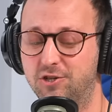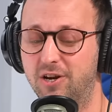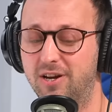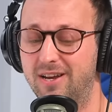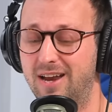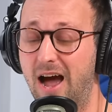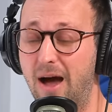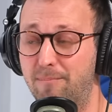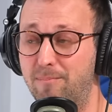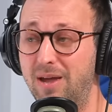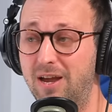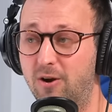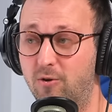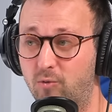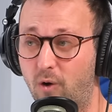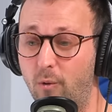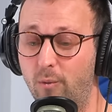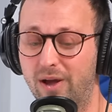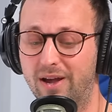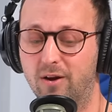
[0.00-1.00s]
should not be
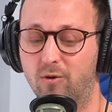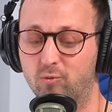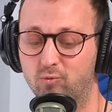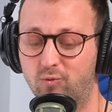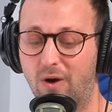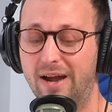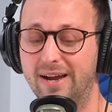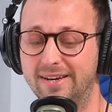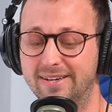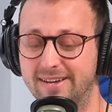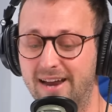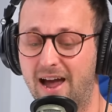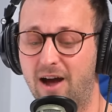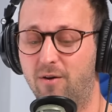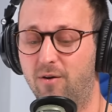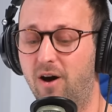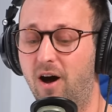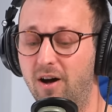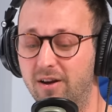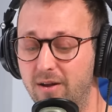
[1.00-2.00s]
growing right
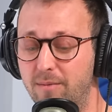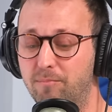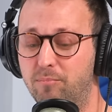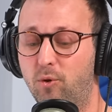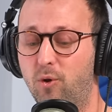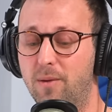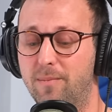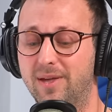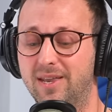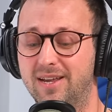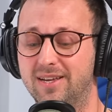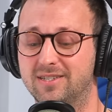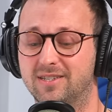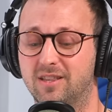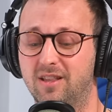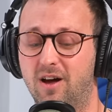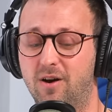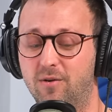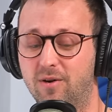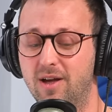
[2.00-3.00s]
now. Unemployment is
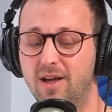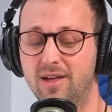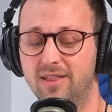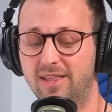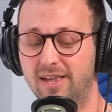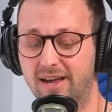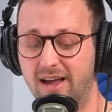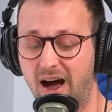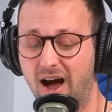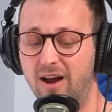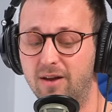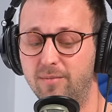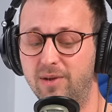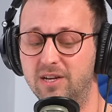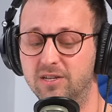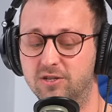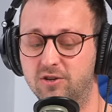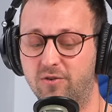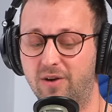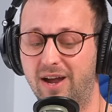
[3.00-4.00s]
low, the economy
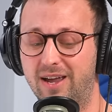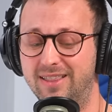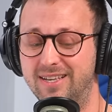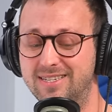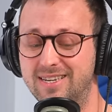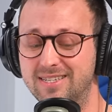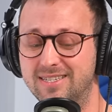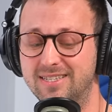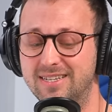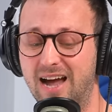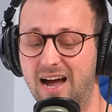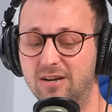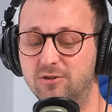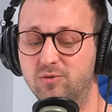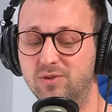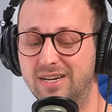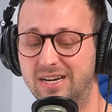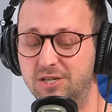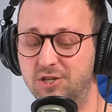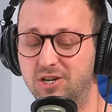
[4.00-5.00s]
is great. This is not
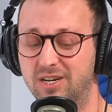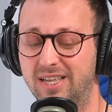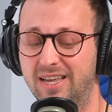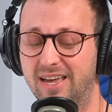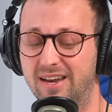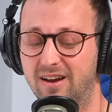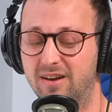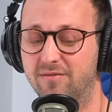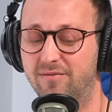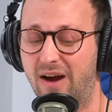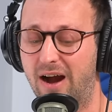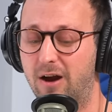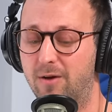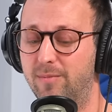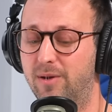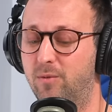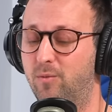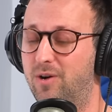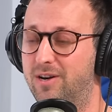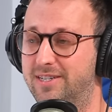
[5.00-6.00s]
traditionally an
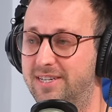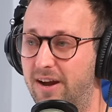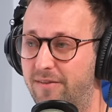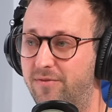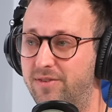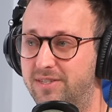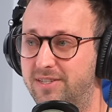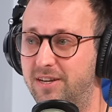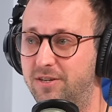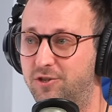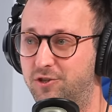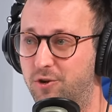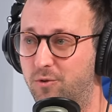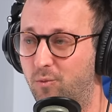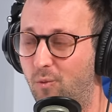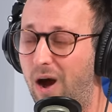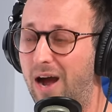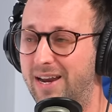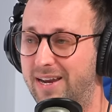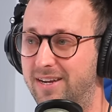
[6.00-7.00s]
environment where deficits should
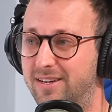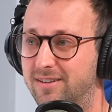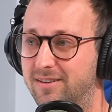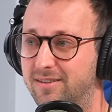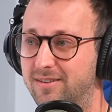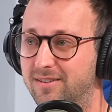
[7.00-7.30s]
widen.